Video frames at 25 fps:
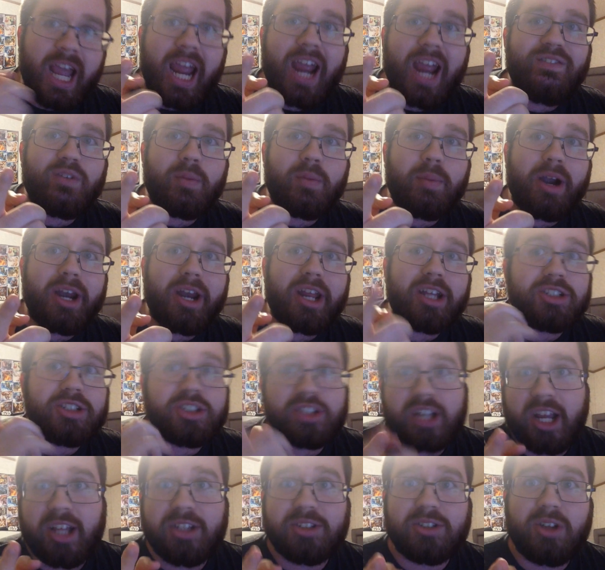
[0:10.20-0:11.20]
Hey everybody,
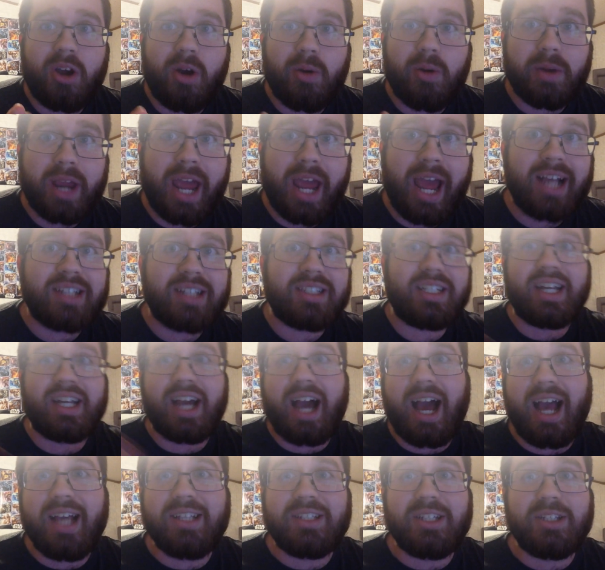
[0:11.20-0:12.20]
it's Chainsaw Reacts, and
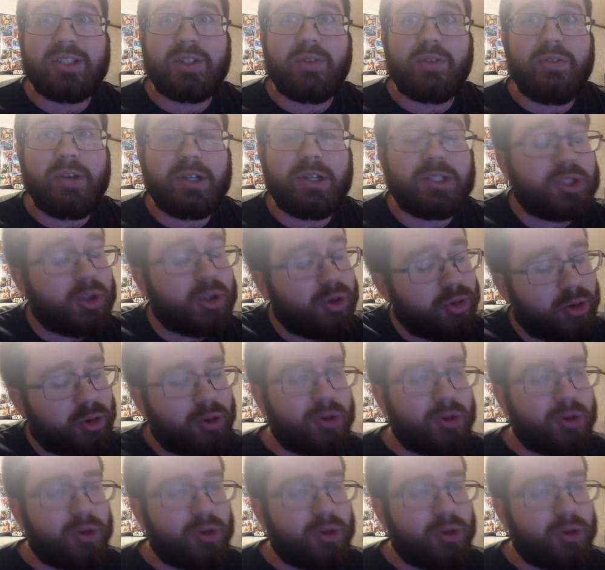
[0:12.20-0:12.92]
guys, it's official.